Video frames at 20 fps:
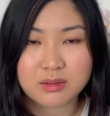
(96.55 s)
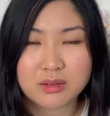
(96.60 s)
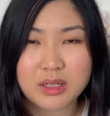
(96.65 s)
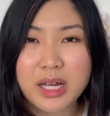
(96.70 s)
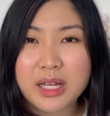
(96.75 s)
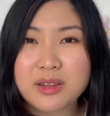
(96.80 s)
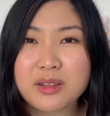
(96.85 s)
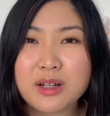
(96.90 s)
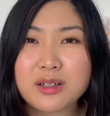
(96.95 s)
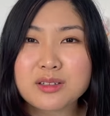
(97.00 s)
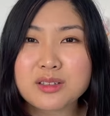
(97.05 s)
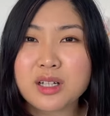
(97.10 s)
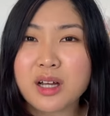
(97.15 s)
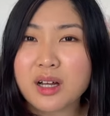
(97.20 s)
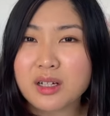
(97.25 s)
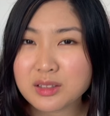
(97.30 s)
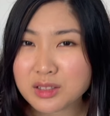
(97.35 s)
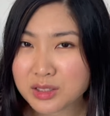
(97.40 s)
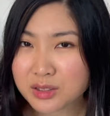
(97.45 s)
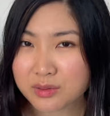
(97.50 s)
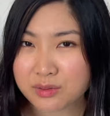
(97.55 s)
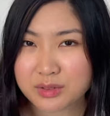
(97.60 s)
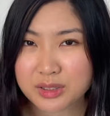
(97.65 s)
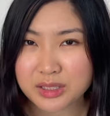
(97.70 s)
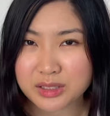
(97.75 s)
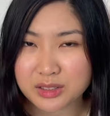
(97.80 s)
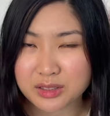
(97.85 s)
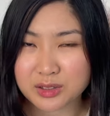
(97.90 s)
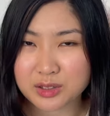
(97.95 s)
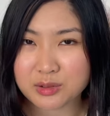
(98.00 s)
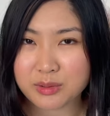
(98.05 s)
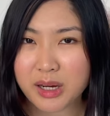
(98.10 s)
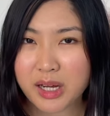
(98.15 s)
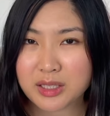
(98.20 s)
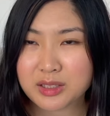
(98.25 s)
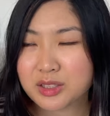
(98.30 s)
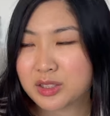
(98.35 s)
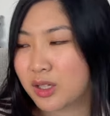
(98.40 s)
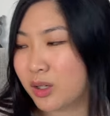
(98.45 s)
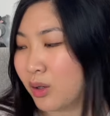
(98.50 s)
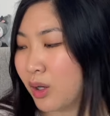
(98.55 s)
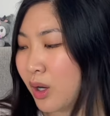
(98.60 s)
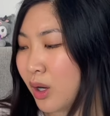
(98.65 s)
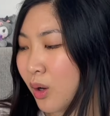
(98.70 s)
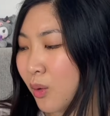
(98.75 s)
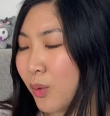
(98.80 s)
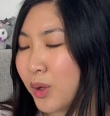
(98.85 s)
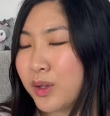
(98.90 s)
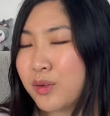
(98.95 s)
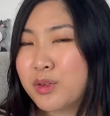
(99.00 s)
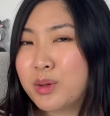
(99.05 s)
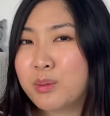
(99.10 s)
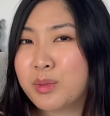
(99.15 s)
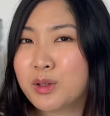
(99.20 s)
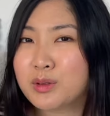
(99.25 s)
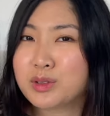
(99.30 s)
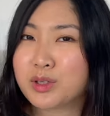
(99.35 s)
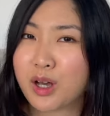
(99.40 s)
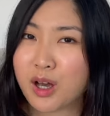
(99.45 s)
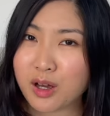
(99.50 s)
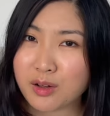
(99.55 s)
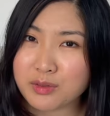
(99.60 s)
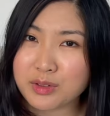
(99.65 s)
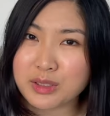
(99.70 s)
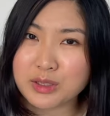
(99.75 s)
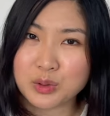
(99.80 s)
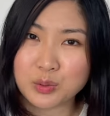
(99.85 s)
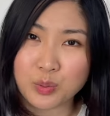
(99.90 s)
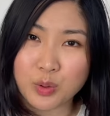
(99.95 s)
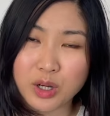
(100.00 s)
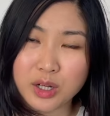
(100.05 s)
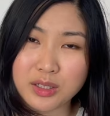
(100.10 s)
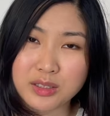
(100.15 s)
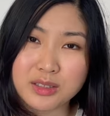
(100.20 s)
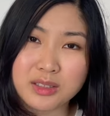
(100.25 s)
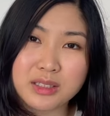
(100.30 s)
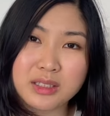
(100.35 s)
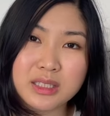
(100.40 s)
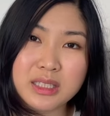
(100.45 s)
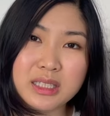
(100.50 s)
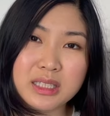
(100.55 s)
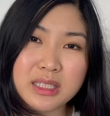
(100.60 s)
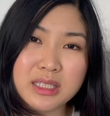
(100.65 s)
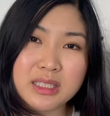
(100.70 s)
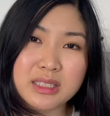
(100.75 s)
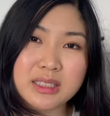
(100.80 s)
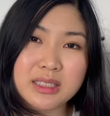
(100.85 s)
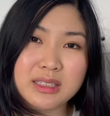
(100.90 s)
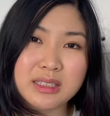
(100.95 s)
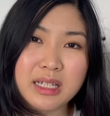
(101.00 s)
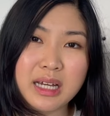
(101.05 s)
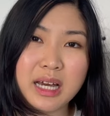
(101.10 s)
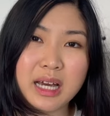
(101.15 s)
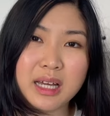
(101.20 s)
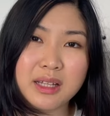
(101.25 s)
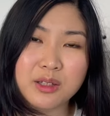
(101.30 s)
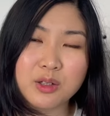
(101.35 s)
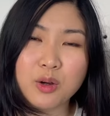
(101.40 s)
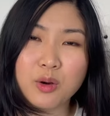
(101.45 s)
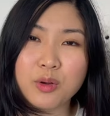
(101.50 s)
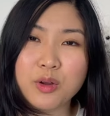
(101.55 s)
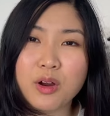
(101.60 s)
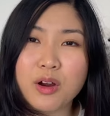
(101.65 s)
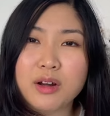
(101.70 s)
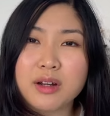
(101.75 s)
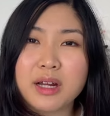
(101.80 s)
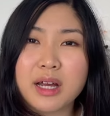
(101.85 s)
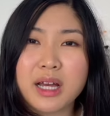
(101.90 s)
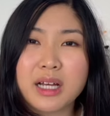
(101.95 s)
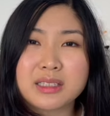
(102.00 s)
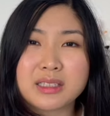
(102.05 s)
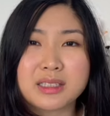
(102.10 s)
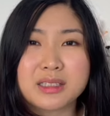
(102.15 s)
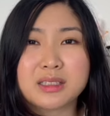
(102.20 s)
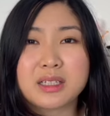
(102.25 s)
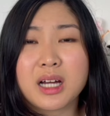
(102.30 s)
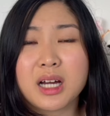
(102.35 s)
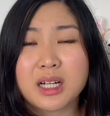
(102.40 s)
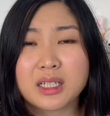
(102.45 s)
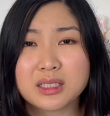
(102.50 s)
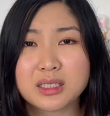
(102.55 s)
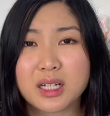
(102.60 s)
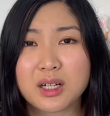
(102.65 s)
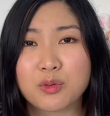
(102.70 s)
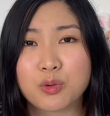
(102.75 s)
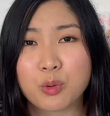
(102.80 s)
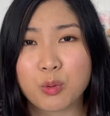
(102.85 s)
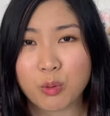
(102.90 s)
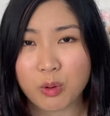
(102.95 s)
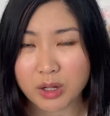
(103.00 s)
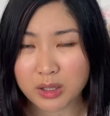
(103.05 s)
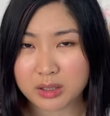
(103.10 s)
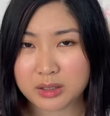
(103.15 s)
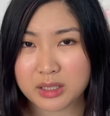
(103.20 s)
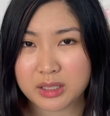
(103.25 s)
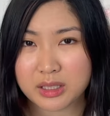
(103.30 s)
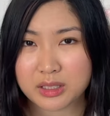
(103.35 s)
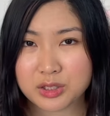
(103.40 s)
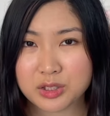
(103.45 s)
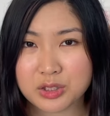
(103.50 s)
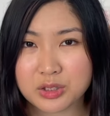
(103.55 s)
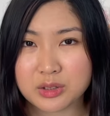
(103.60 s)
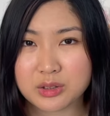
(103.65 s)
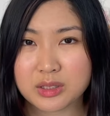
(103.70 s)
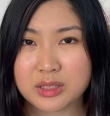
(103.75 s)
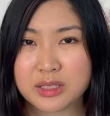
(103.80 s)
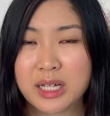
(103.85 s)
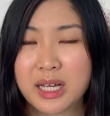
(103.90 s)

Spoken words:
And there are tons of reasons, right? So one of the most obvious ones is that Goyard has a ton of quality issues.